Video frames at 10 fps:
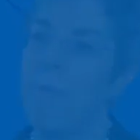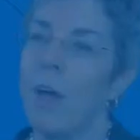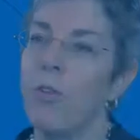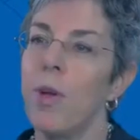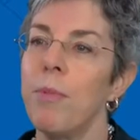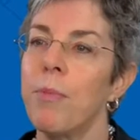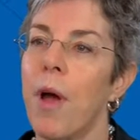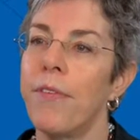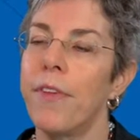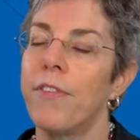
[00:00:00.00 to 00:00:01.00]
My treatment
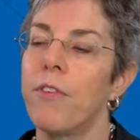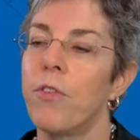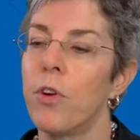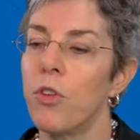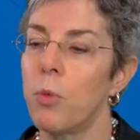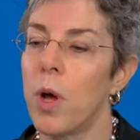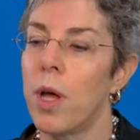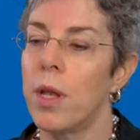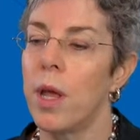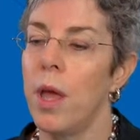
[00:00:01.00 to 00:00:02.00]
process, the first
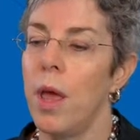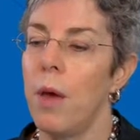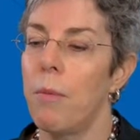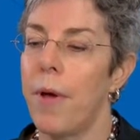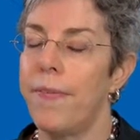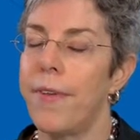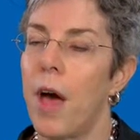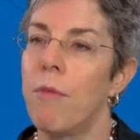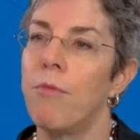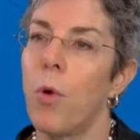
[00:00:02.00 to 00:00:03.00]
one was
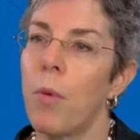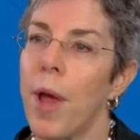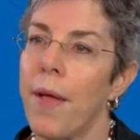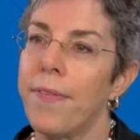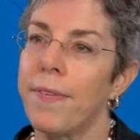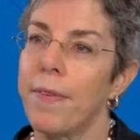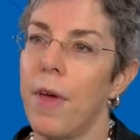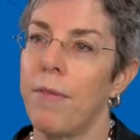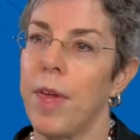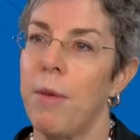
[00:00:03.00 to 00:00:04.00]
4 rounds
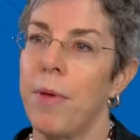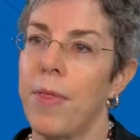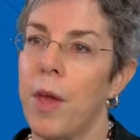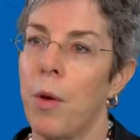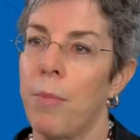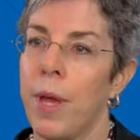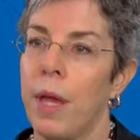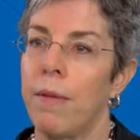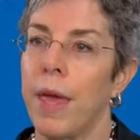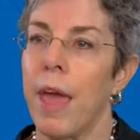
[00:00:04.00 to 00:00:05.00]
of
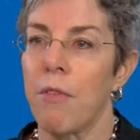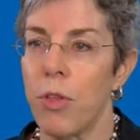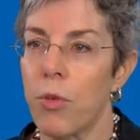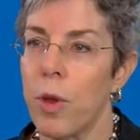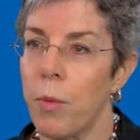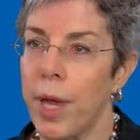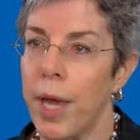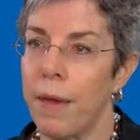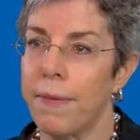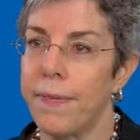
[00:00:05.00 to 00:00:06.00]
chemotherapy, like every 3
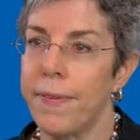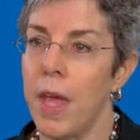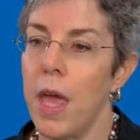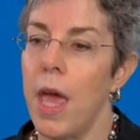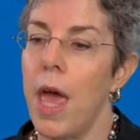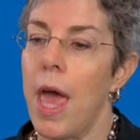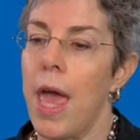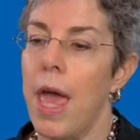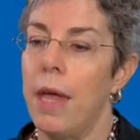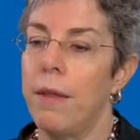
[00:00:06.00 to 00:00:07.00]
weeks.
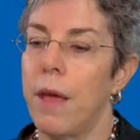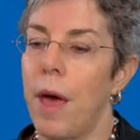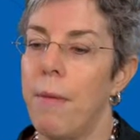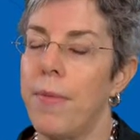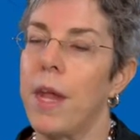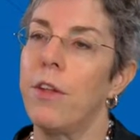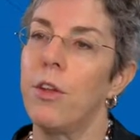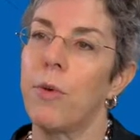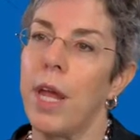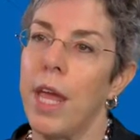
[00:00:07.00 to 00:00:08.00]
And then I
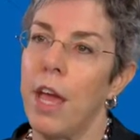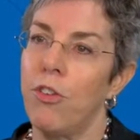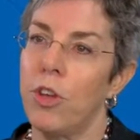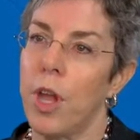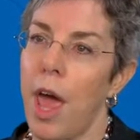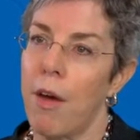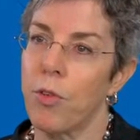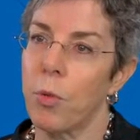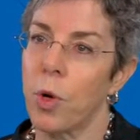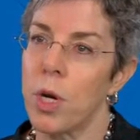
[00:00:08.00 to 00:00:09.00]
did radiation
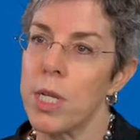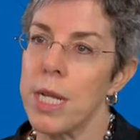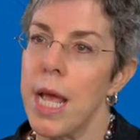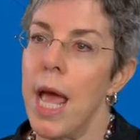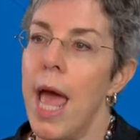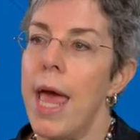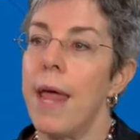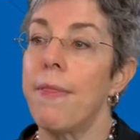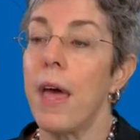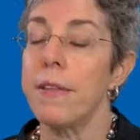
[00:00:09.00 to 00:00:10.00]
afterwards. And
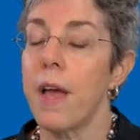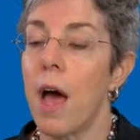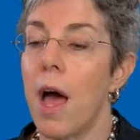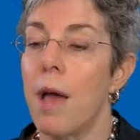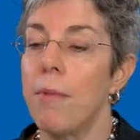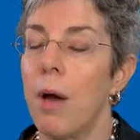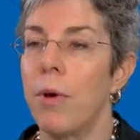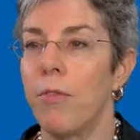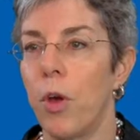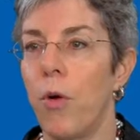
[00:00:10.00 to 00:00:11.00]
at that time, I
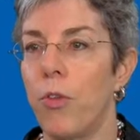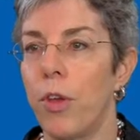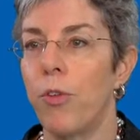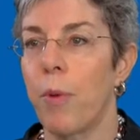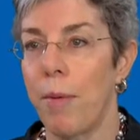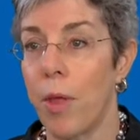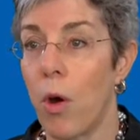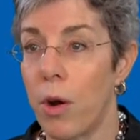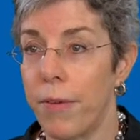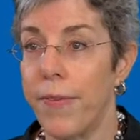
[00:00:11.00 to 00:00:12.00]
would have told you it's probably the
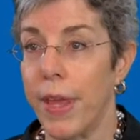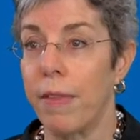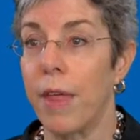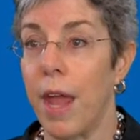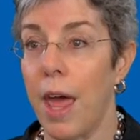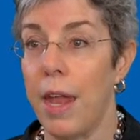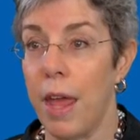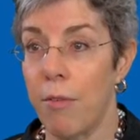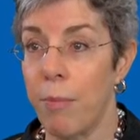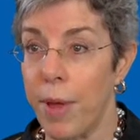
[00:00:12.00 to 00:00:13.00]
hardest thing that I had
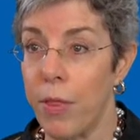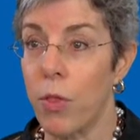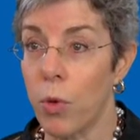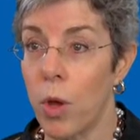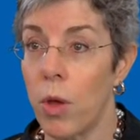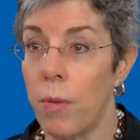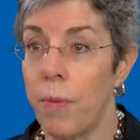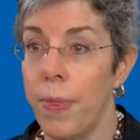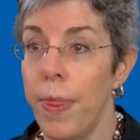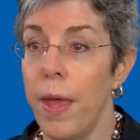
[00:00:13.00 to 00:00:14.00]
ever been through.